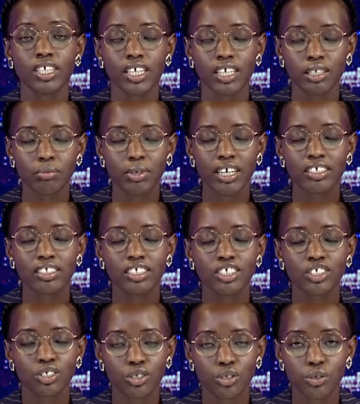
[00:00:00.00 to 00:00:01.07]
And by this
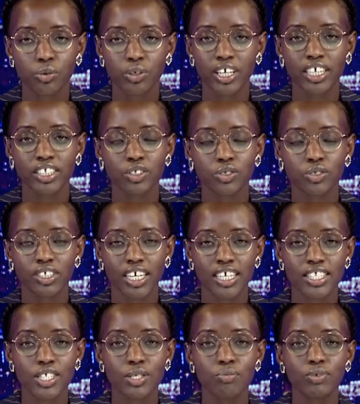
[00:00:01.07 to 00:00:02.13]
story, we end
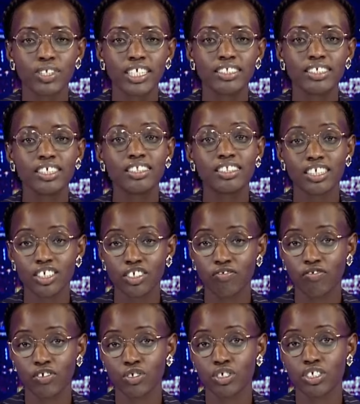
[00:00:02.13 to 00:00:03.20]
tonight's bulletin. Thank you
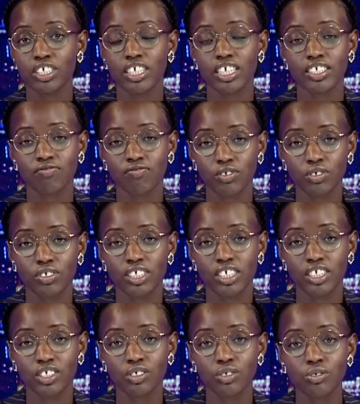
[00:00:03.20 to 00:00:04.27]
for joining us for
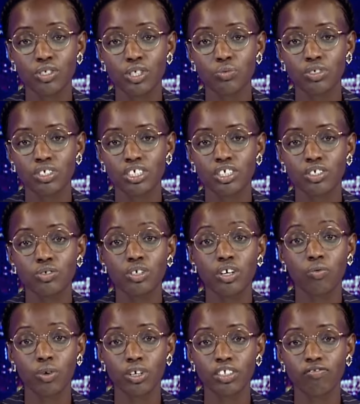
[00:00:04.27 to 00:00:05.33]
today's news. Wishing you a
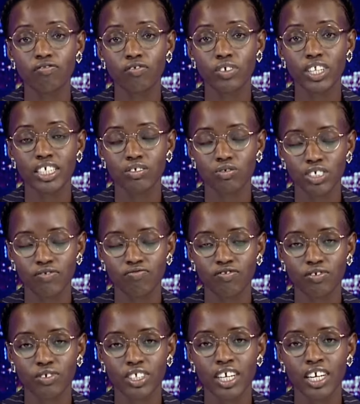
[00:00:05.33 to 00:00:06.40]
wonderful and
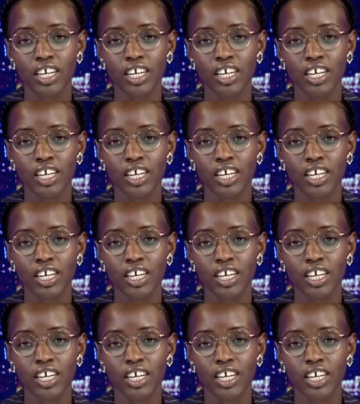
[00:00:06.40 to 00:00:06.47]
restful